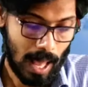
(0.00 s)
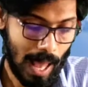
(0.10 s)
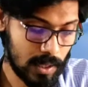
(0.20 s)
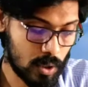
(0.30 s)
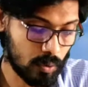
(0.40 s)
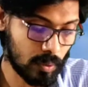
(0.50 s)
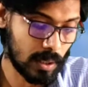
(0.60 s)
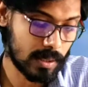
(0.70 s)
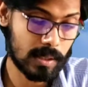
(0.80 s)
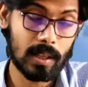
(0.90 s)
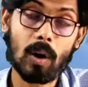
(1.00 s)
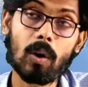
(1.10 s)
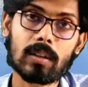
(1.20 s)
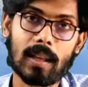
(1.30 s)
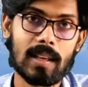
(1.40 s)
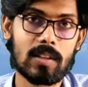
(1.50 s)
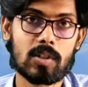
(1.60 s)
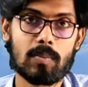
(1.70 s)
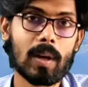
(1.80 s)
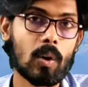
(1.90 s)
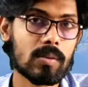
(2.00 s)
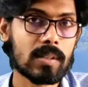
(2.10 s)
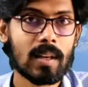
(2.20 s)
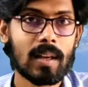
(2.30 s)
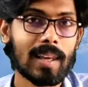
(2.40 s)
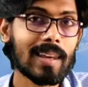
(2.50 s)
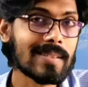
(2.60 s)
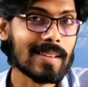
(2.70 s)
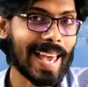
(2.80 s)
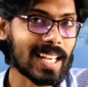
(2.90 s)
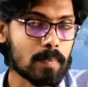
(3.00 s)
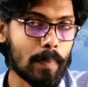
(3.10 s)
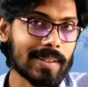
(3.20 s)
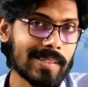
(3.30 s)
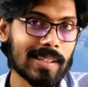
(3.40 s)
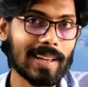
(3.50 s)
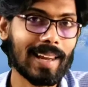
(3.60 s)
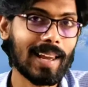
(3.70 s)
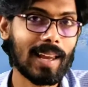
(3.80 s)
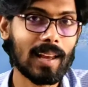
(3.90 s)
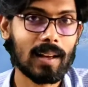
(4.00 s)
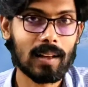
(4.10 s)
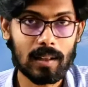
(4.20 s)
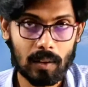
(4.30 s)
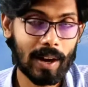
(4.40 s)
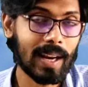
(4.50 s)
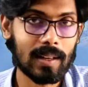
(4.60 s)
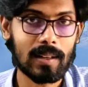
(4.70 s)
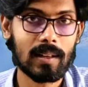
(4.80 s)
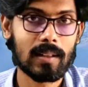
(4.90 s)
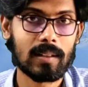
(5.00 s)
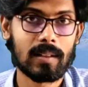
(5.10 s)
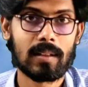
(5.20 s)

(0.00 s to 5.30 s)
and towards the northeast because he's expecting rain.